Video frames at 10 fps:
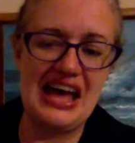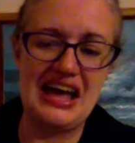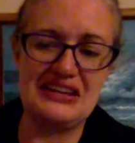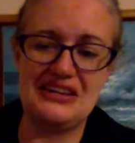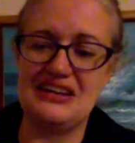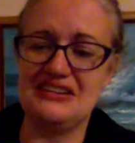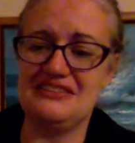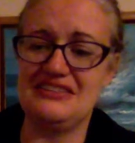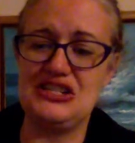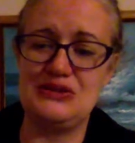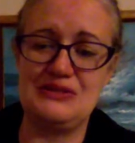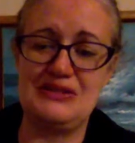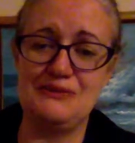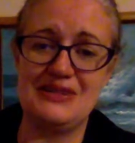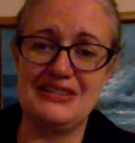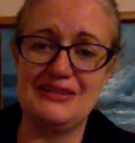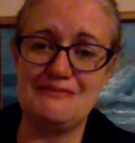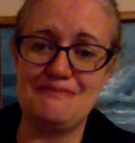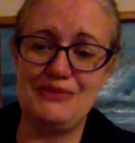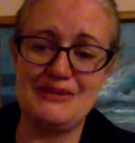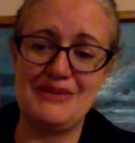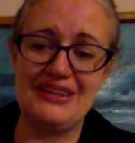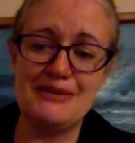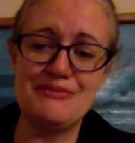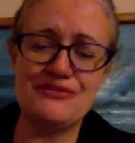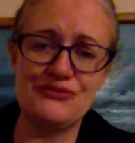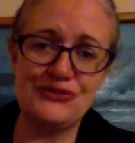I honestly don't even want to put on my lips.